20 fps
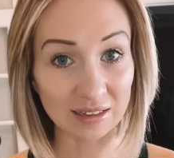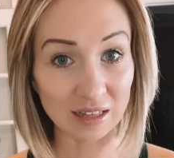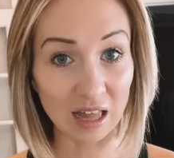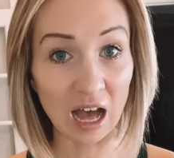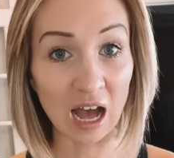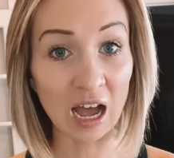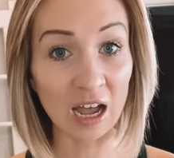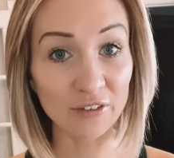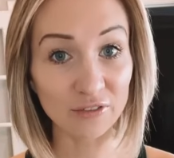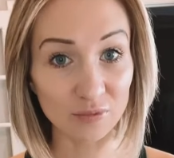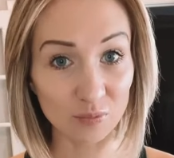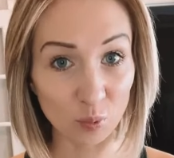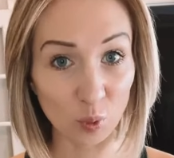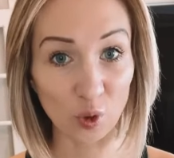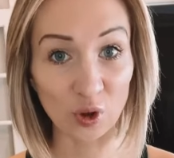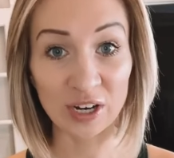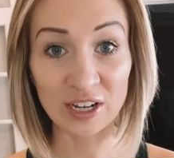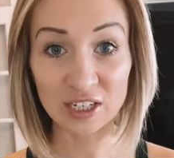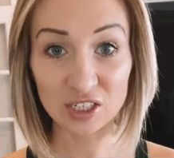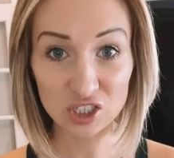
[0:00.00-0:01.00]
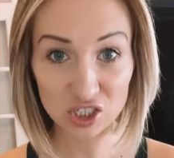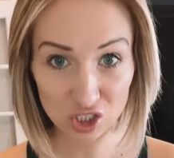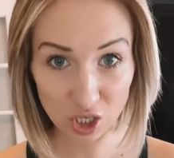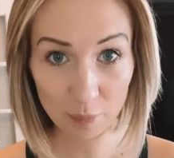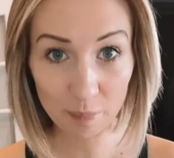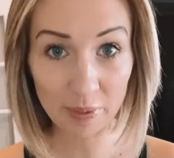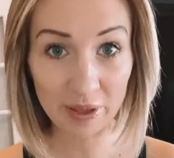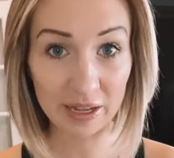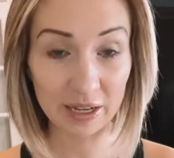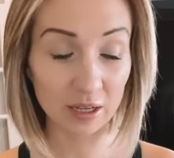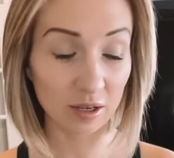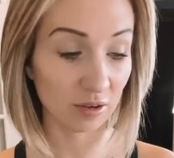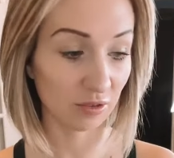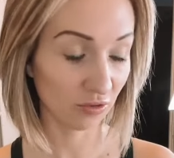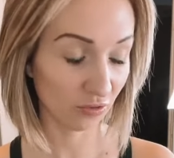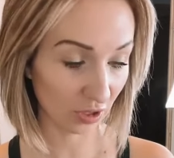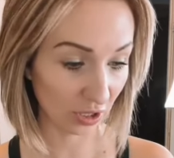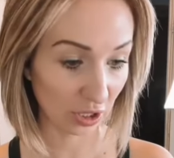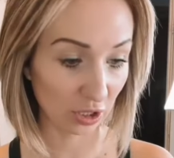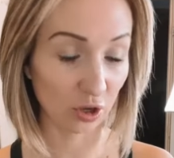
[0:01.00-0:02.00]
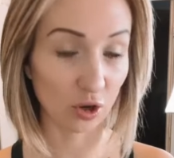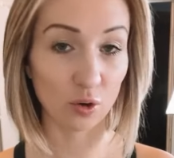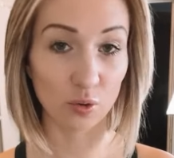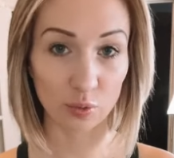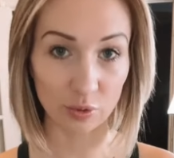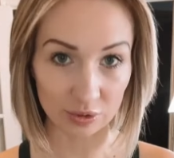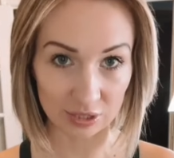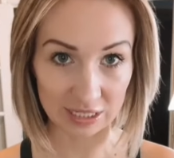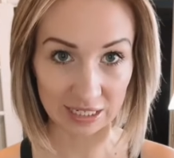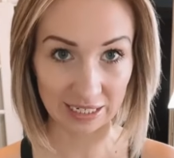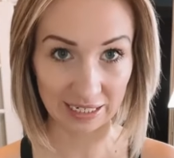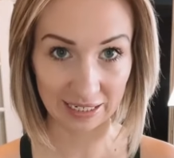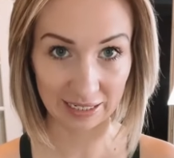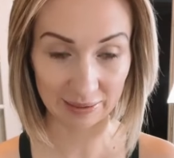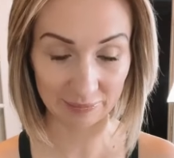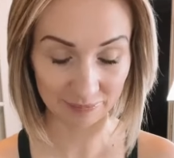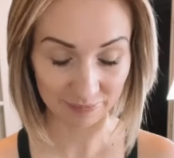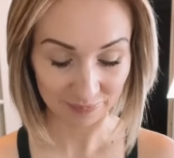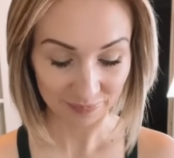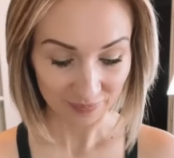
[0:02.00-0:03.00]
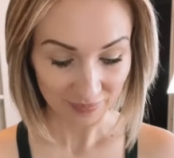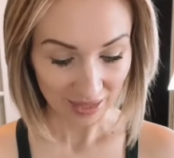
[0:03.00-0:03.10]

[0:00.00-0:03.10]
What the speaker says: live morning shipping video routine.